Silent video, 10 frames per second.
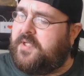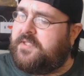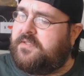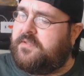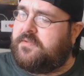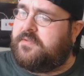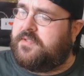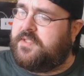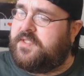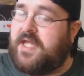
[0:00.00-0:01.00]
But
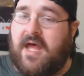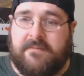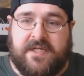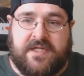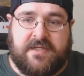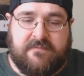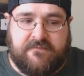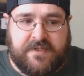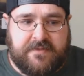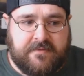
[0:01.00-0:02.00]
the
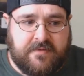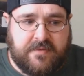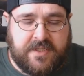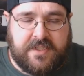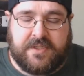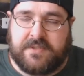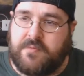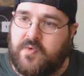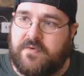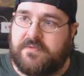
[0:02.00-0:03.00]
dominating flavor
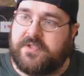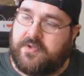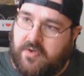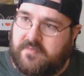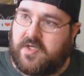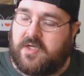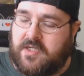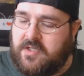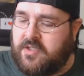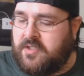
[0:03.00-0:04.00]
is more of a
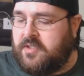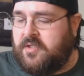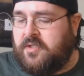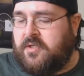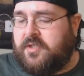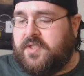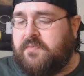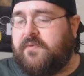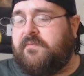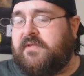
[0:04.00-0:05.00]
strawberry.
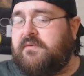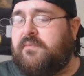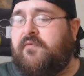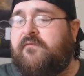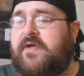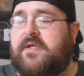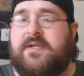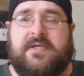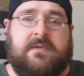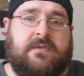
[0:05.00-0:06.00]
So for the flavor profile
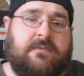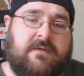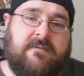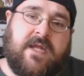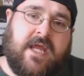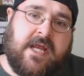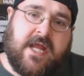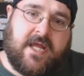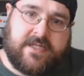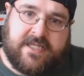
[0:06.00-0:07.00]
on this one, we give it an
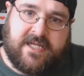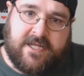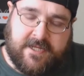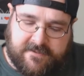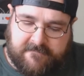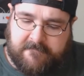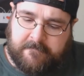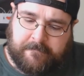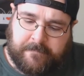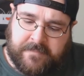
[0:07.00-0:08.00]
8 out of 10.
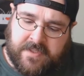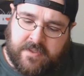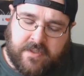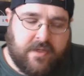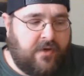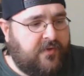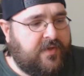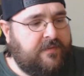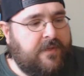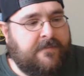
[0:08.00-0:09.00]

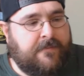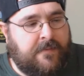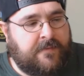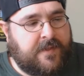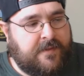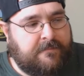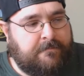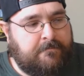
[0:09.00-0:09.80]
All day vape worthy.